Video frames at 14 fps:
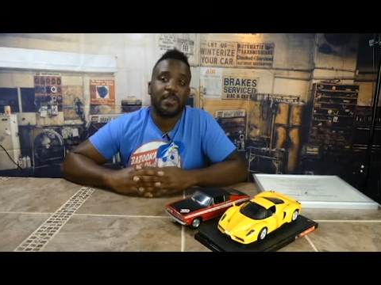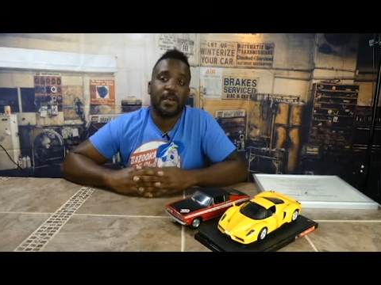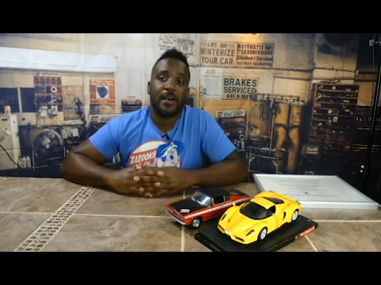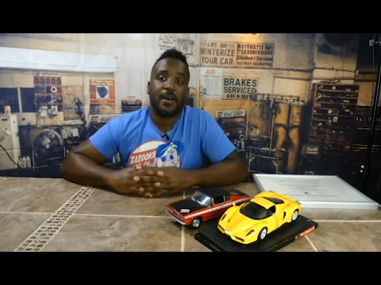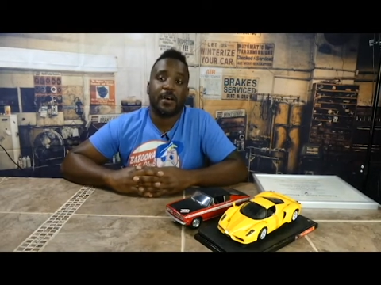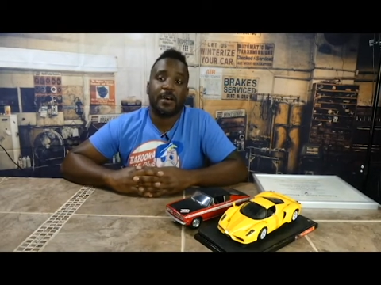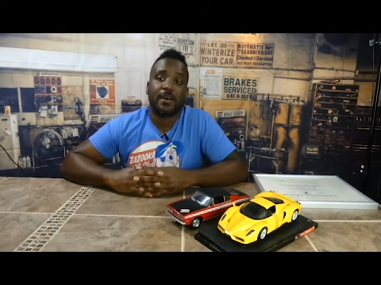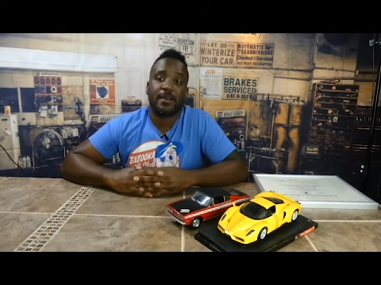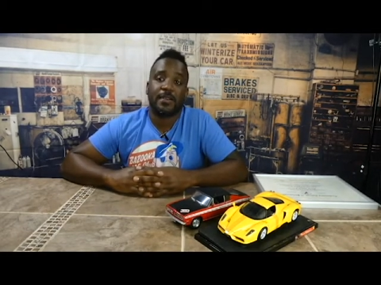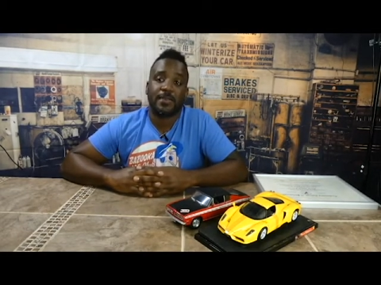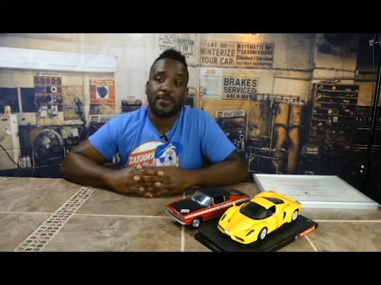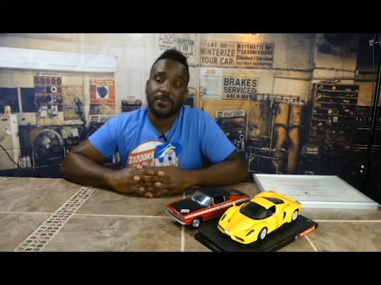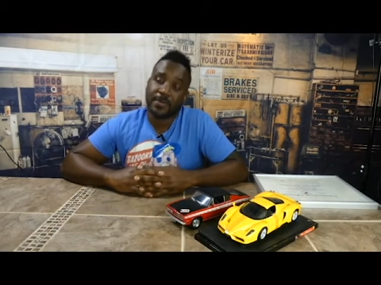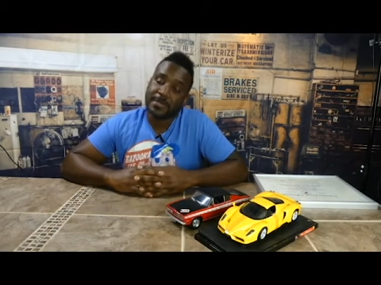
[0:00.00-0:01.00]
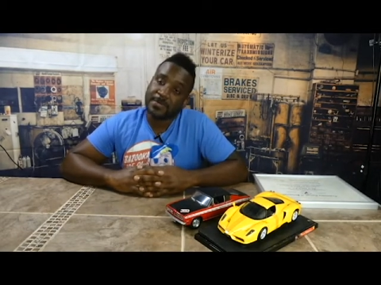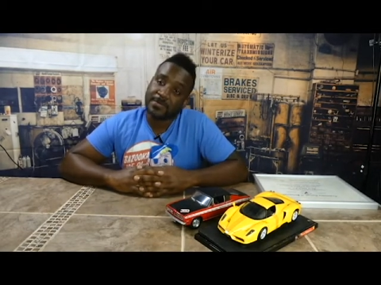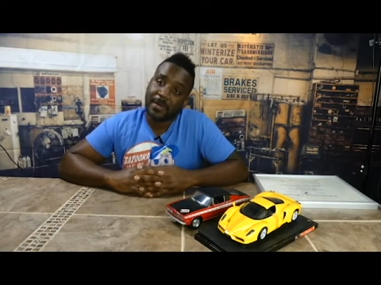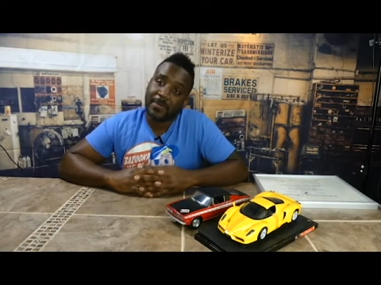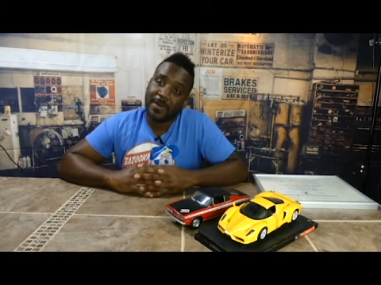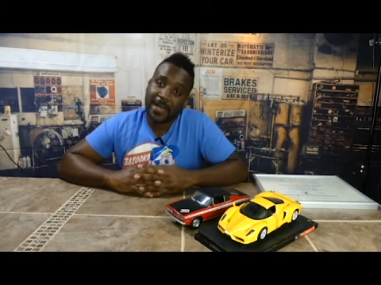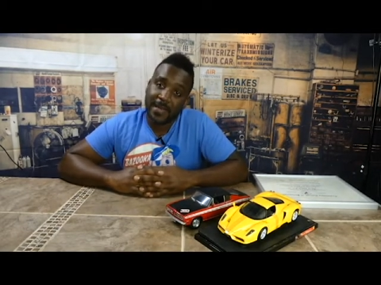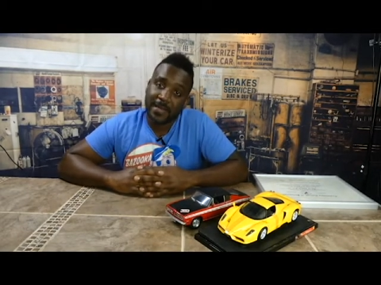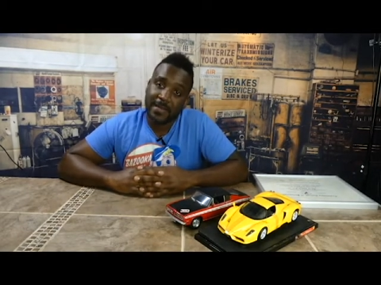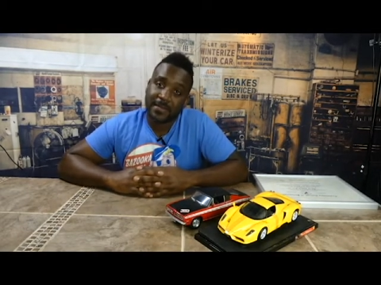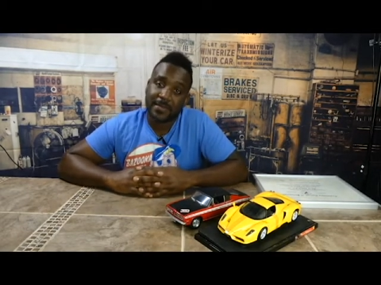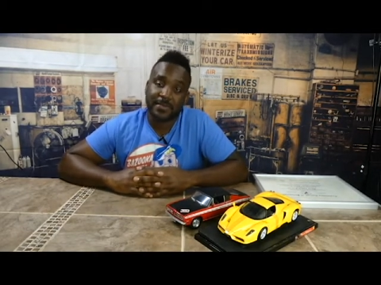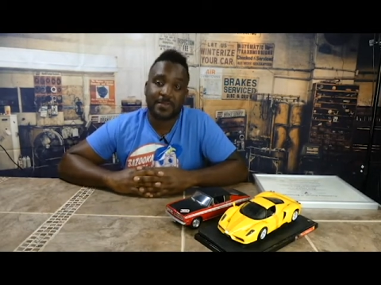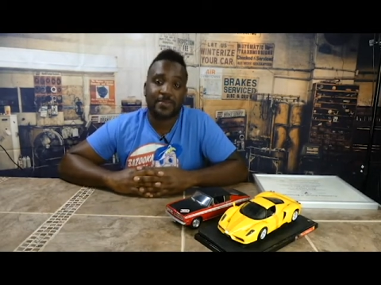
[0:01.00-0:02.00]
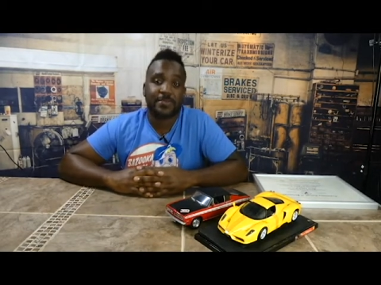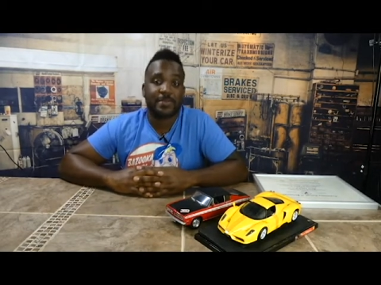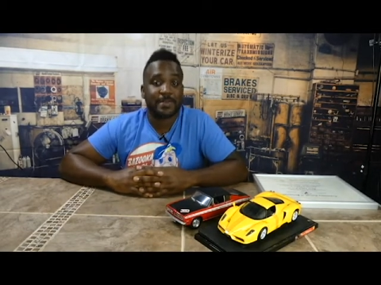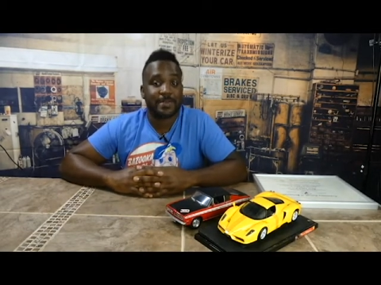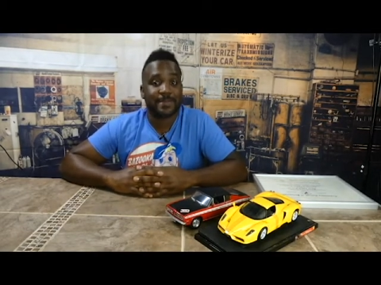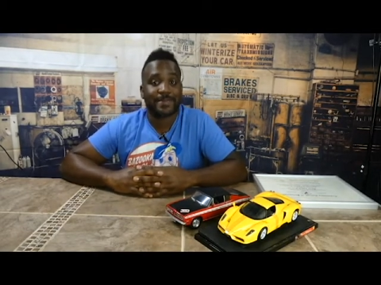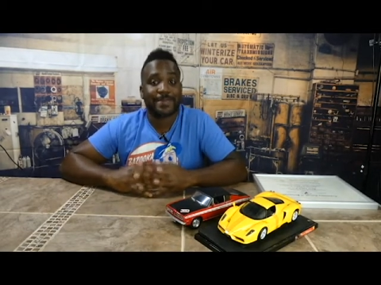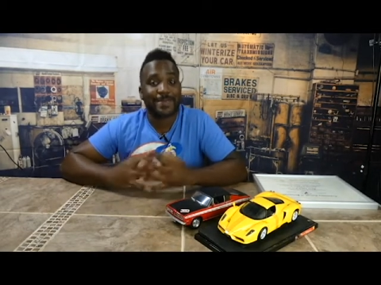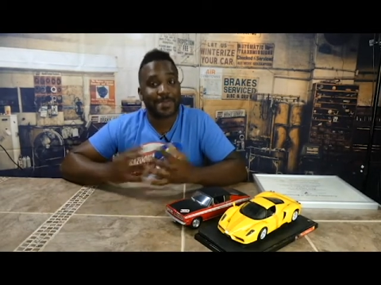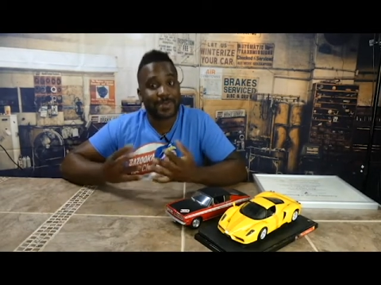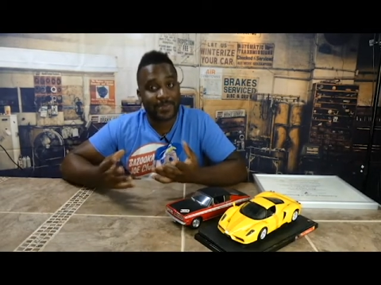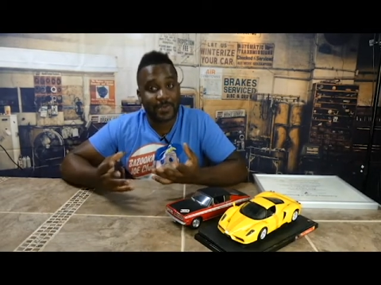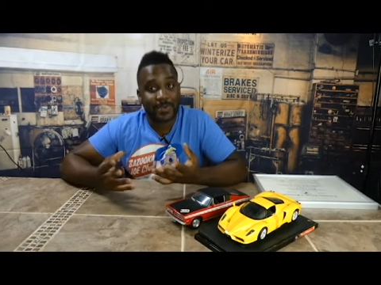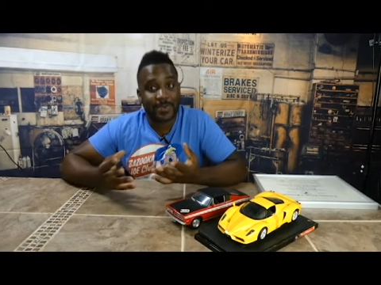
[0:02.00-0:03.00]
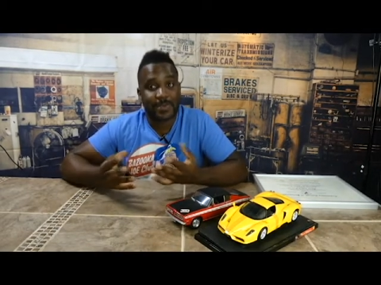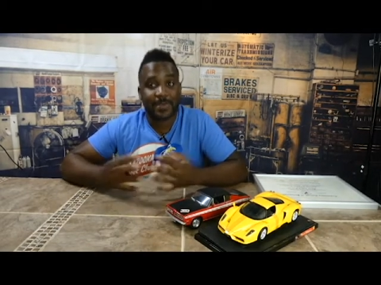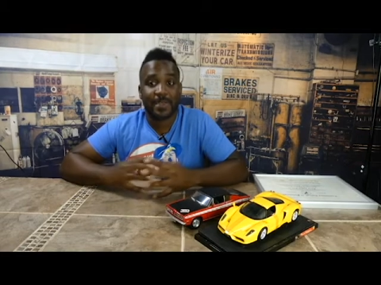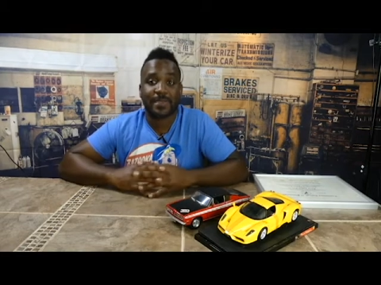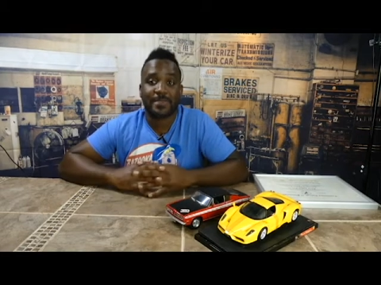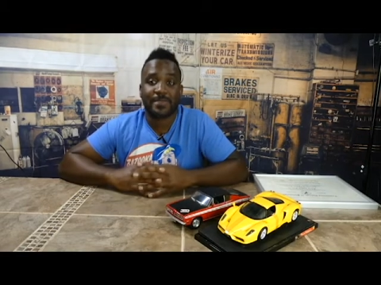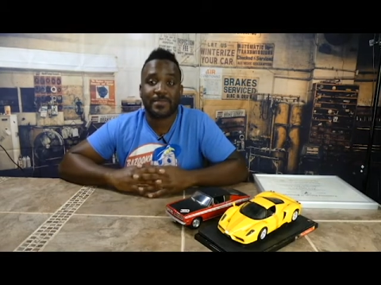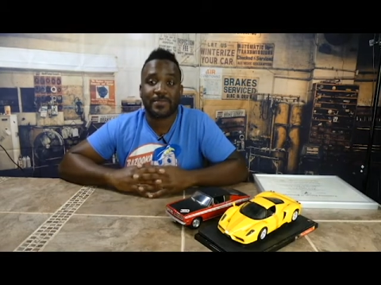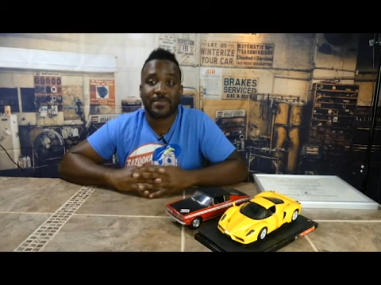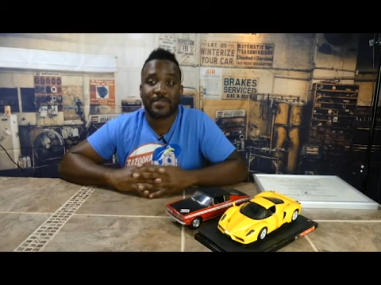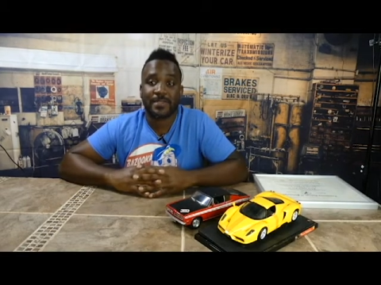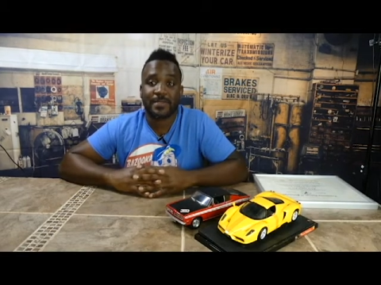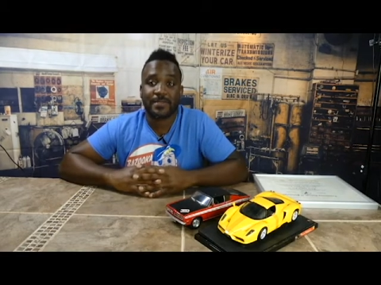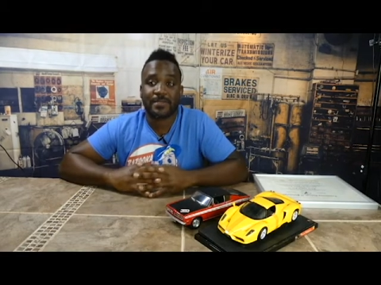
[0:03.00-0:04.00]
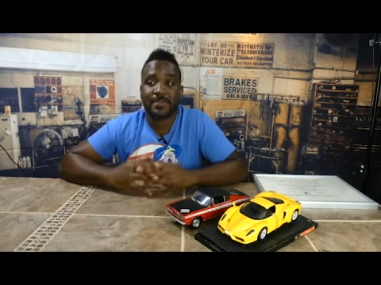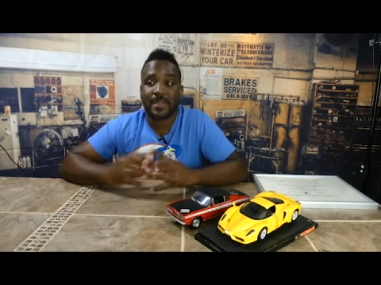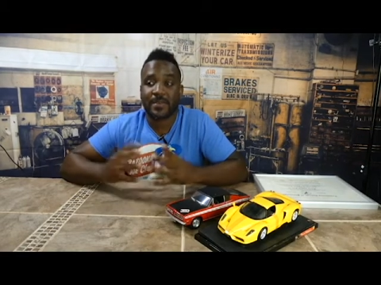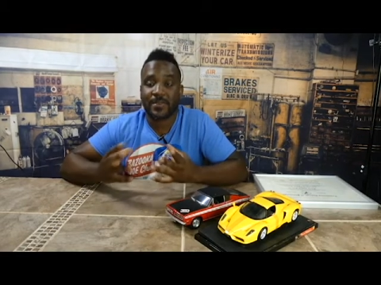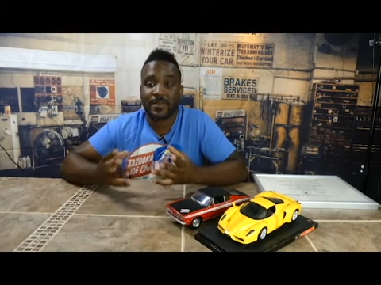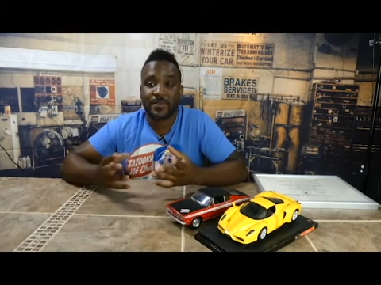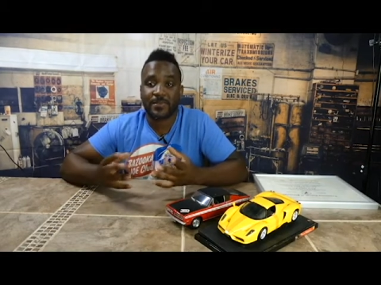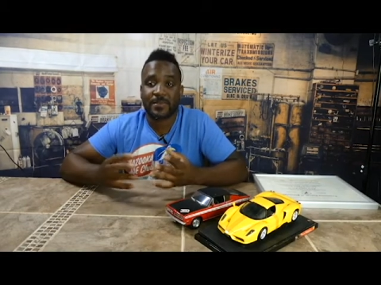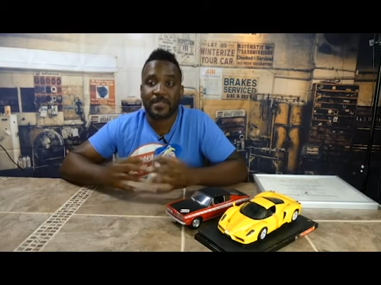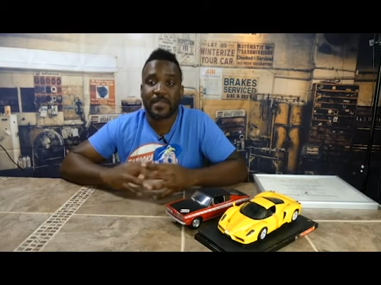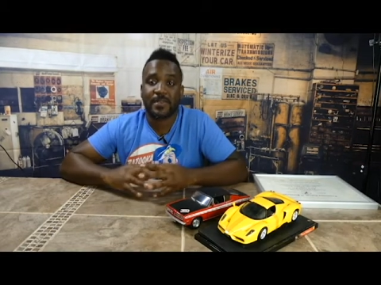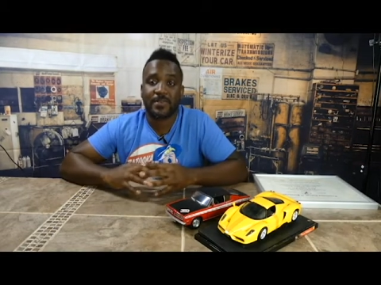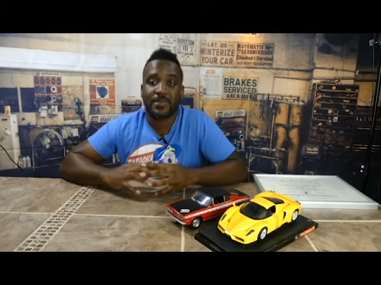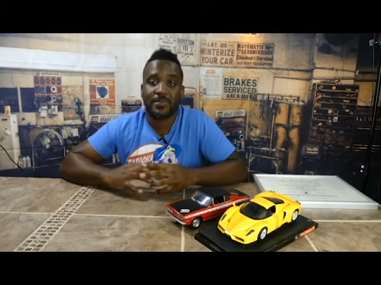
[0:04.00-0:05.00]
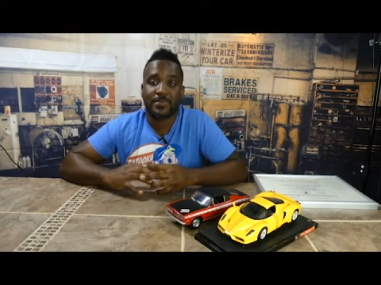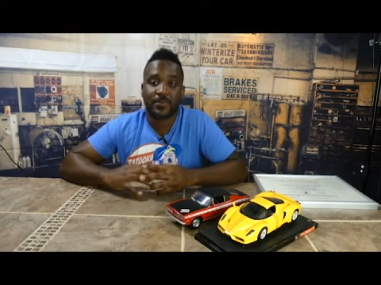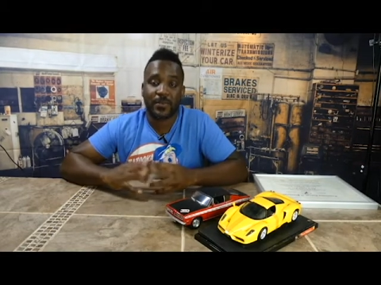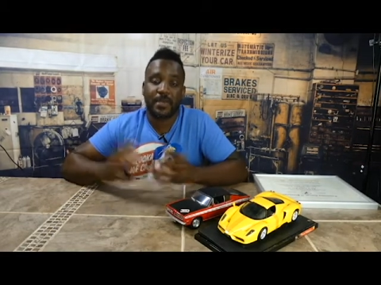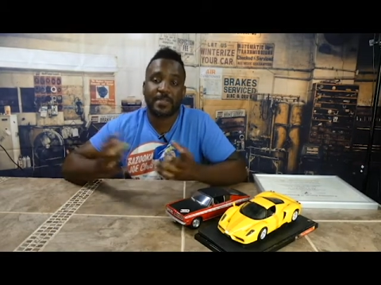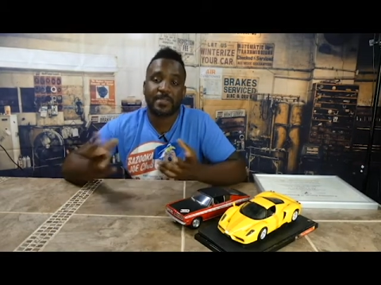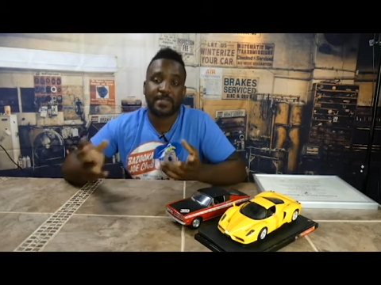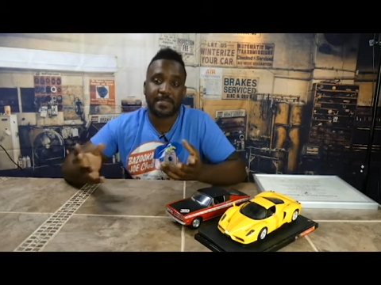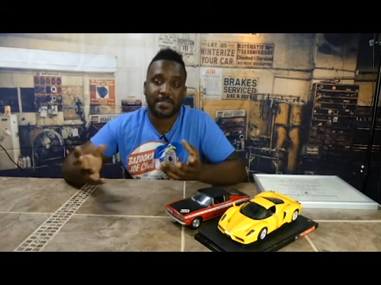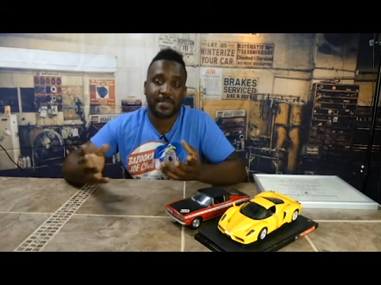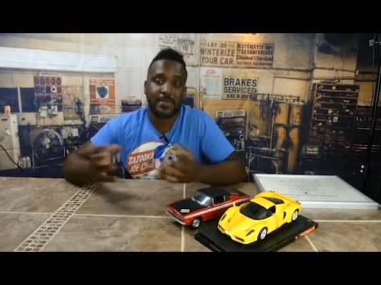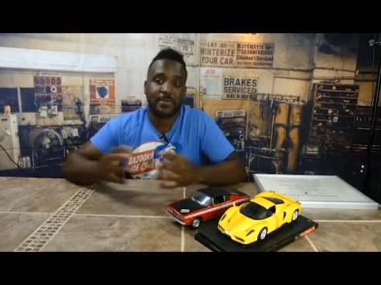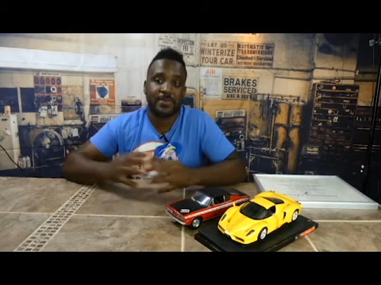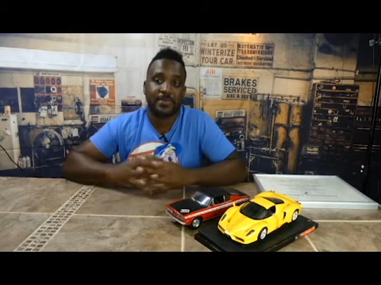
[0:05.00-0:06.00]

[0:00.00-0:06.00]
The reason why I'm not in the industry, well, like I said, recession, had to close down. Well, actually sell